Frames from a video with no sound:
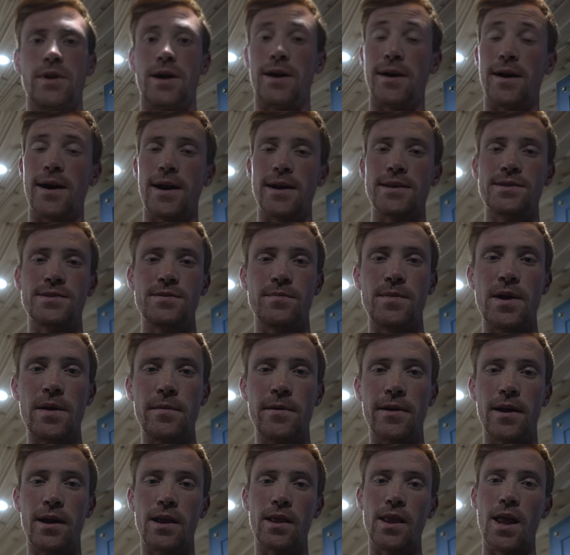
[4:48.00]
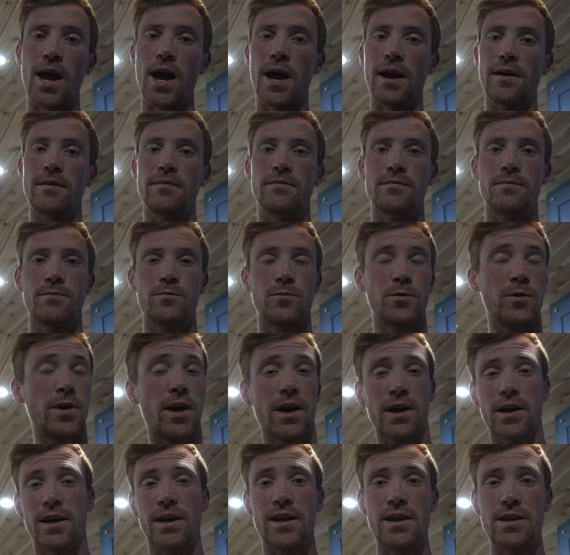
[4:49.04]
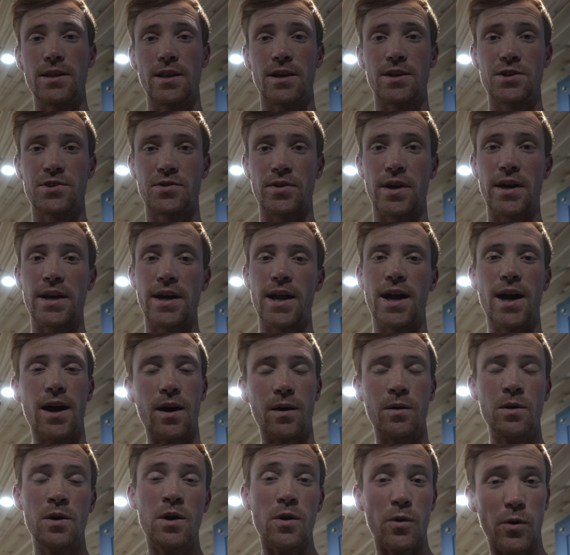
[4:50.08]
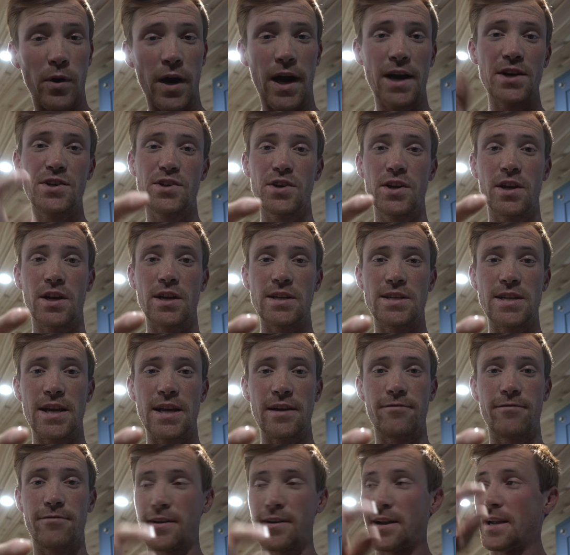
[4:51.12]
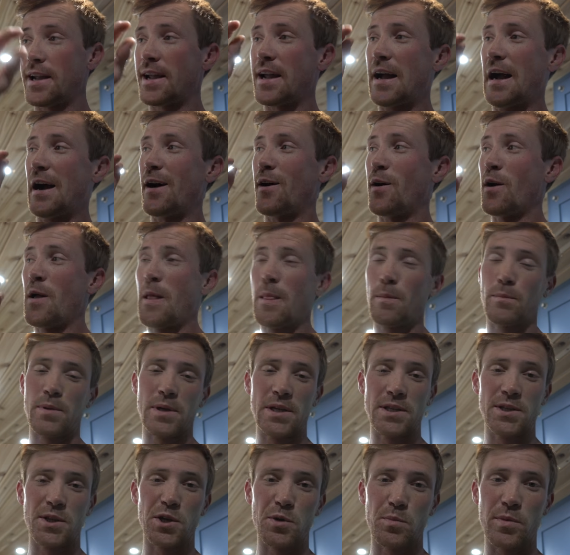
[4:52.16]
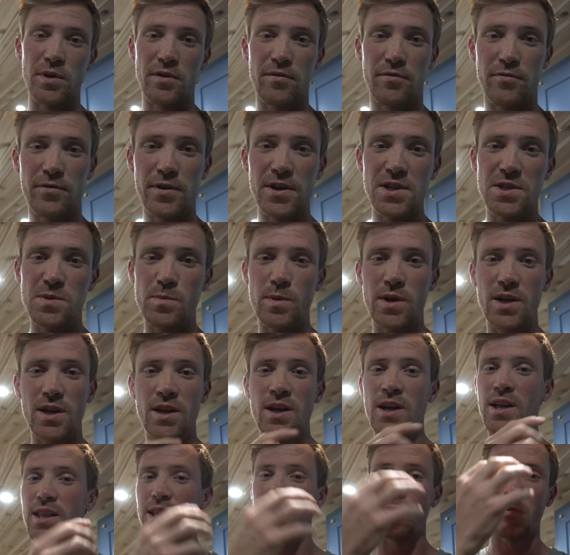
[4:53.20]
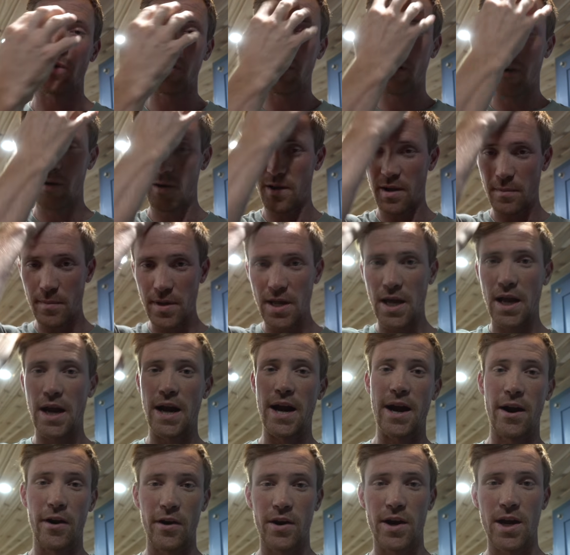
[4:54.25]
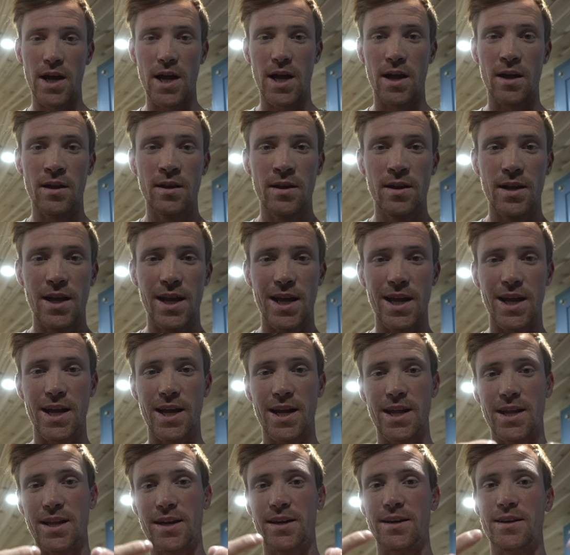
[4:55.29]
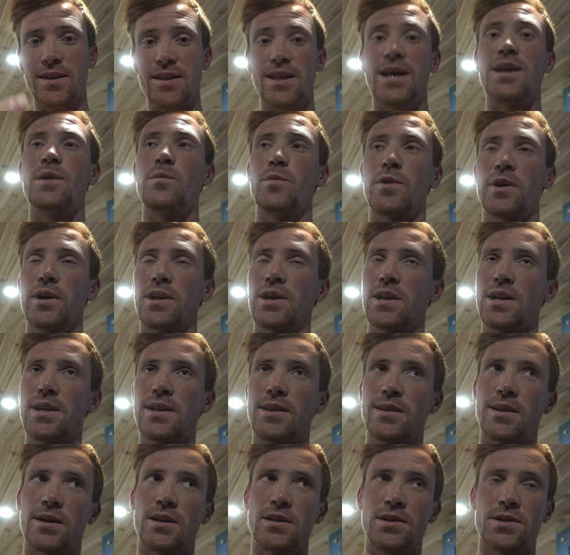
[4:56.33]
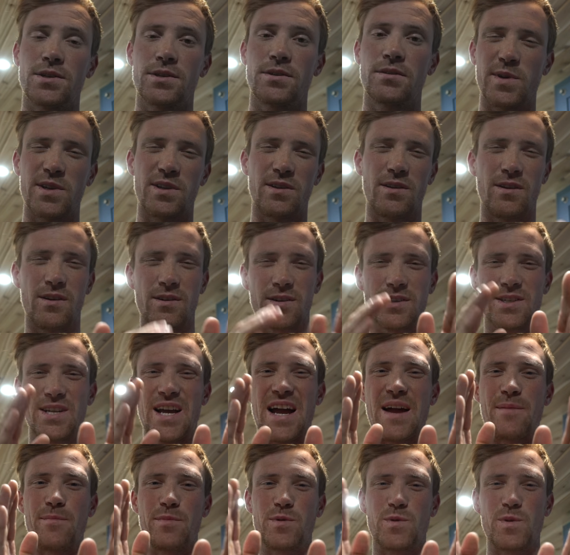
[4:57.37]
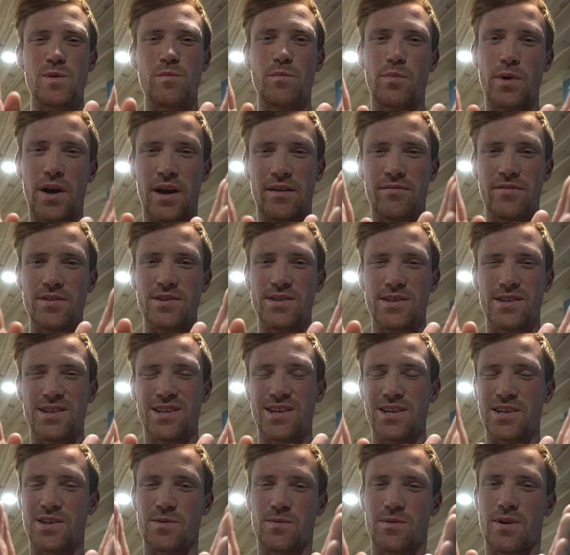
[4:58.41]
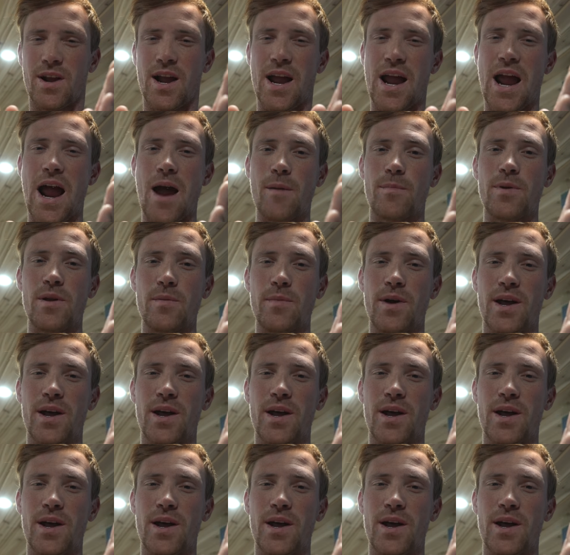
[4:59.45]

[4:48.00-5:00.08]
All right, so maybe I lied. We're not gonna eat lunch right now. We're actually gonna take Frank out, play a little bit of Frisbee, then we're gonna go get me a haircut and then we're gonna eat lunch. It's been a long time between breakfast and lunch. We're not happy